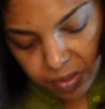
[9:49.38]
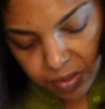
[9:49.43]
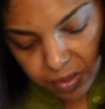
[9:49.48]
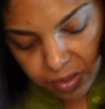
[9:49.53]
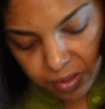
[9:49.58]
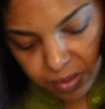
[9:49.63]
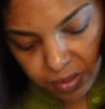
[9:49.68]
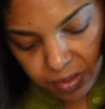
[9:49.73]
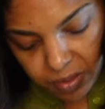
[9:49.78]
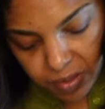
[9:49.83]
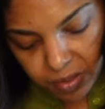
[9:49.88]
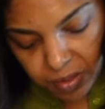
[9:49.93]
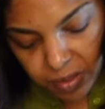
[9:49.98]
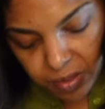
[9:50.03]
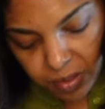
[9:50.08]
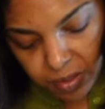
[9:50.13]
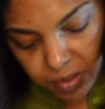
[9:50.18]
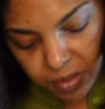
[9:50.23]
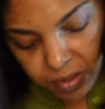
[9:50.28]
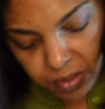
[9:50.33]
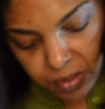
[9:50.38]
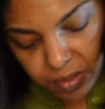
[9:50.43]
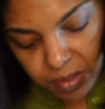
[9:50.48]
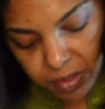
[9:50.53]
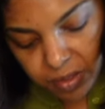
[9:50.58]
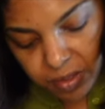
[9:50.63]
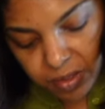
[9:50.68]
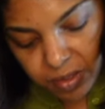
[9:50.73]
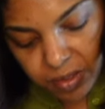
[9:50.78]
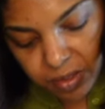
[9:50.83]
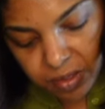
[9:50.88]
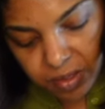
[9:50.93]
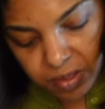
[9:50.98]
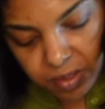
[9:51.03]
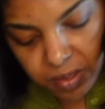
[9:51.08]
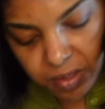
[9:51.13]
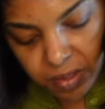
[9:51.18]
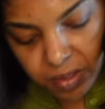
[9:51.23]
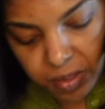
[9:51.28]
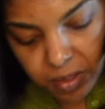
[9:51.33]

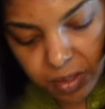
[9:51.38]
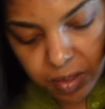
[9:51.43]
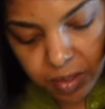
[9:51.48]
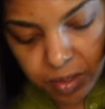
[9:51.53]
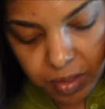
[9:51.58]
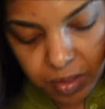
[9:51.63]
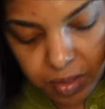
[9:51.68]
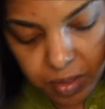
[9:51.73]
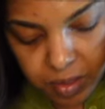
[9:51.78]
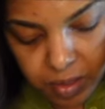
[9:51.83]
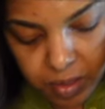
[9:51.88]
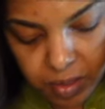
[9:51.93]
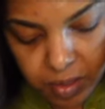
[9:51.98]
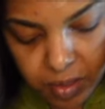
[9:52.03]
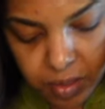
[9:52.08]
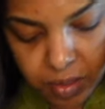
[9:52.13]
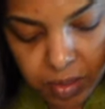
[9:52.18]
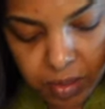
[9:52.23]
Nothing is said.